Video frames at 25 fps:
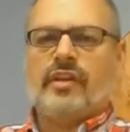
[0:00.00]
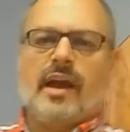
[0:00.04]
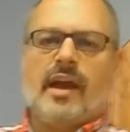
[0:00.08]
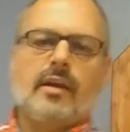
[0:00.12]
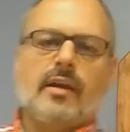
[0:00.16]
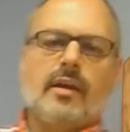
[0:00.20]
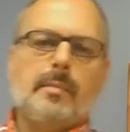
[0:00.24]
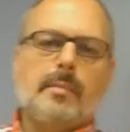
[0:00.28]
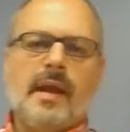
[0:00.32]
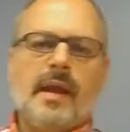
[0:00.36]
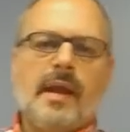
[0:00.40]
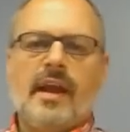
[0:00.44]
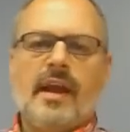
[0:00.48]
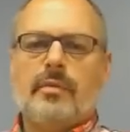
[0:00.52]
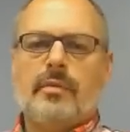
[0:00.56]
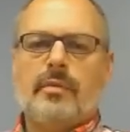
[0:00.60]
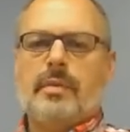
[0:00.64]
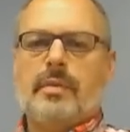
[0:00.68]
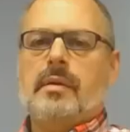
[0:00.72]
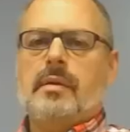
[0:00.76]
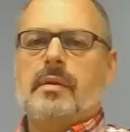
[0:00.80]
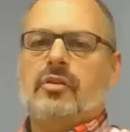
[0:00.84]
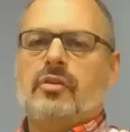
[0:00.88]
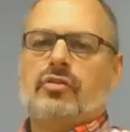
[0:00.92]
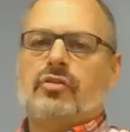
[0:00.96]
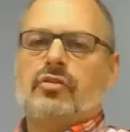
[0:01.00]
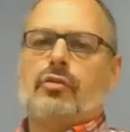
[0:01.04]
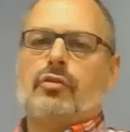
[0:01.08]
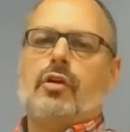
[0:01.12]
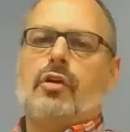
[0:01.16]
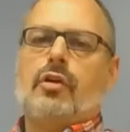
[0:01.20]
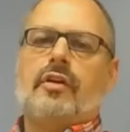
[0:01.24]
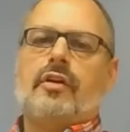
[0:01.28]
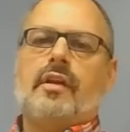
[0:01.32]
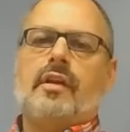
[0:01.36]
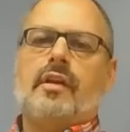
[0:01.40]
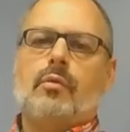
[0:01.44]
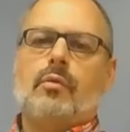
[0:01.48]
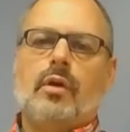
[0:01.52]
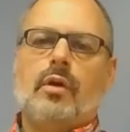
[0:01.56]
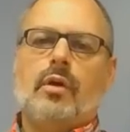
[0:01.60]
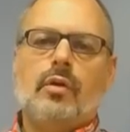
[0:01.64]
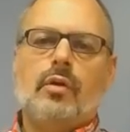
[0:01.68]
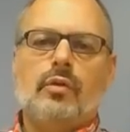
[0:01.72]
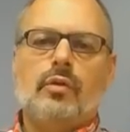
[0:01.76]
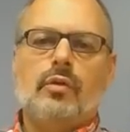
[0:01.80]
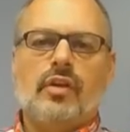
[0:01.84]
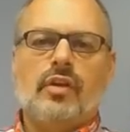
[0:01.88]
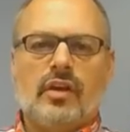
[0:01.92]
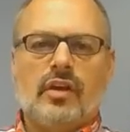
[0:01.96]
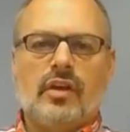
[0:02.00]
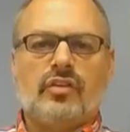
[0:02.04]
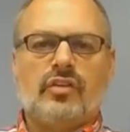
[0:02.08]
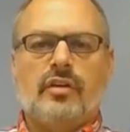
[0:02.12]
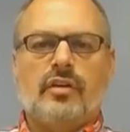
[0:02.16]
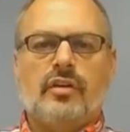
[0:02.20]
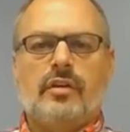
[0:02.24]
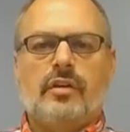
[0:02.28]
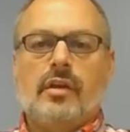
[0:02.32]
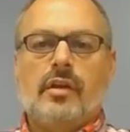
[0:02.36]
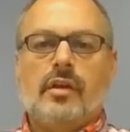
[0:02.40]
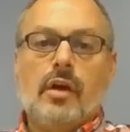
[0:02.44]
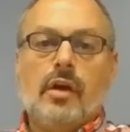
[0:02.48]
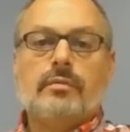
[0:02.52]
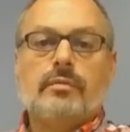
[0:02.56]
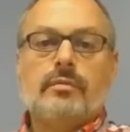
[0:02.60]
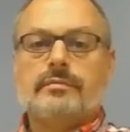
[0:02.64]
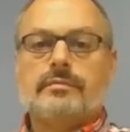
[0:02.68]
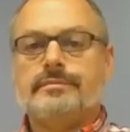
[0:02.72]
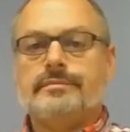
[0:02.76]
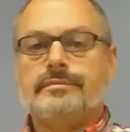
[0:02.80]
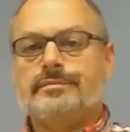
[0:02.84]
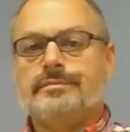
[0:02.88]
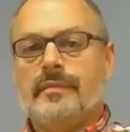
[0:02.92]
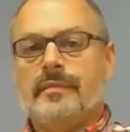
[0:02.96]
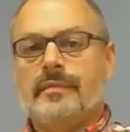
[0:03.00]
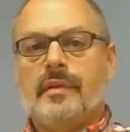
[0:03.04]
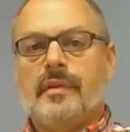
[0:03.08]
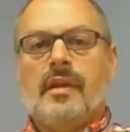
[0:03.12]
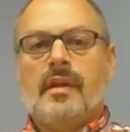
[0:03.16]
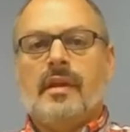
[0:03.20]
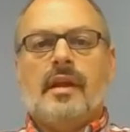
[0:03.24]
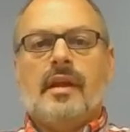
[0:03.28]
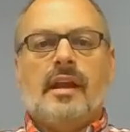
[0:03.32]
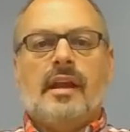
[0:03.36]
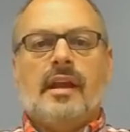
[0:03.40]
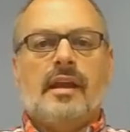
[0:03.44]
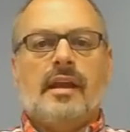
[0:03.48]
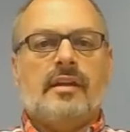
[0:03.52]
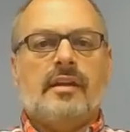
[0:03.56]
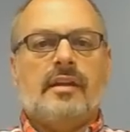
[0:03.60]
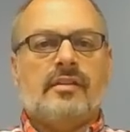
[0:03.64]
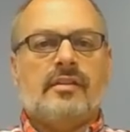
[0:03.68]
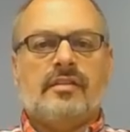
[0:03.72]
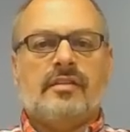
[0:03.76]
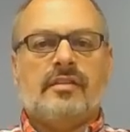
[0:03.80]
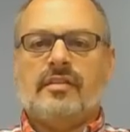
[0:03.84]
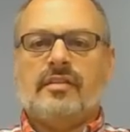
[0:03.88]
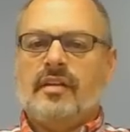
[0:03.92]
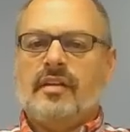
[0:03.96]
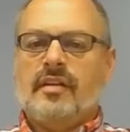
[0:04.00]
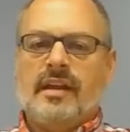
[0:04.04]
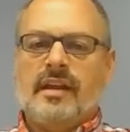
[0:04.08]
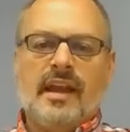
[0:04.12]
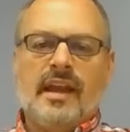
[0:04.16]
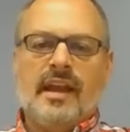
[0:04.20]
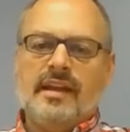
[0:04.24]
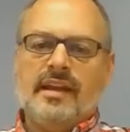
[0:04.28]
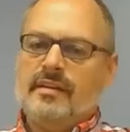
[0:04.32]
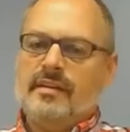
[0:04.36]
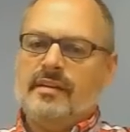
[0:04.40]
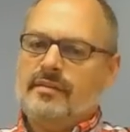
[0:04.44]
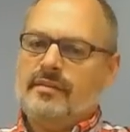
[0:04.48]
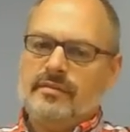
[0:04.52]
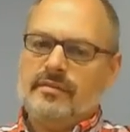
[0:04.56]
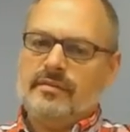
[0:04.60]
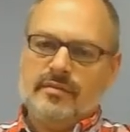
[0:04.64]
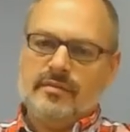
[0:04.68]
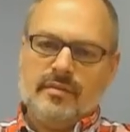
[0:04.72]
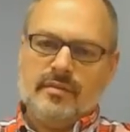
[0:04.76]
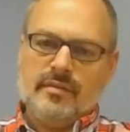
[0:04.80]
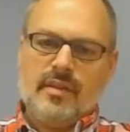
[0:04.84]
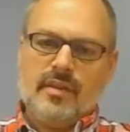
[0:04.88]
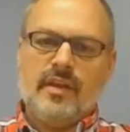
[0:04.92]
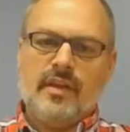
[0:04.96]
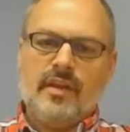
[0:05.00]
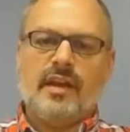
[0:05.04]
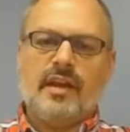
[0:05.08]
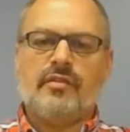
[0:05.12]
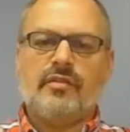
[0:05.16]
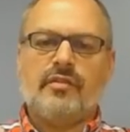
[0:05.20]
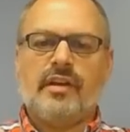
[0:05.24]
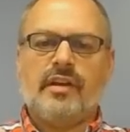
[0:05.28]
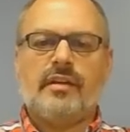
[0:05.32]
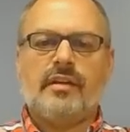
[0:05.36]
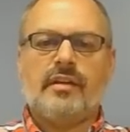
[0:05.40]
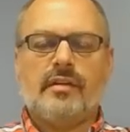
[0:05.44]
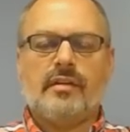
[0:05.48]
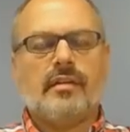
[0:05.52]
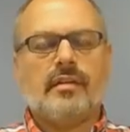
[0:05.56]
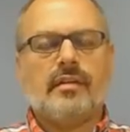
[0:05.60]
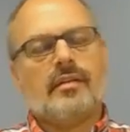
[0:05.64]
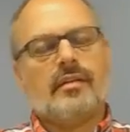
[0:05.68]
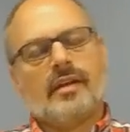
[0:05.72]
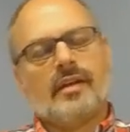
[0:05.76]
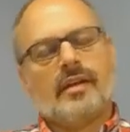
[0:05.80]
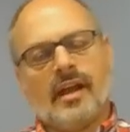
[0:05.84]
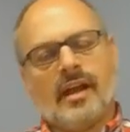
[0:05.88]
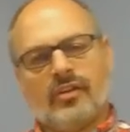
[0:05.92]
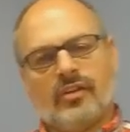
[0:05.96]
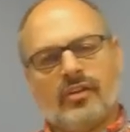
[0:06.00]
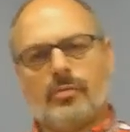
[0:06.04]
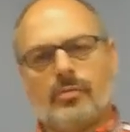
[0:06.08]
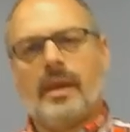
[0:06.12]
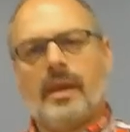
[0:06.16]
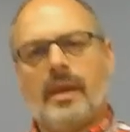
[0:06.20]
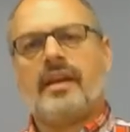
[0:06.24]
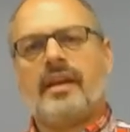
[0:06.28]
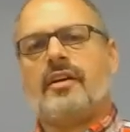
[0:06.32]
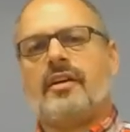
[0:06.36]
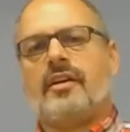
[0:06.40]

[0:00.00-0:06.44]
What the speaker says: a path be stronger than one who doesn't? No. It's, again, think of it cosmetically.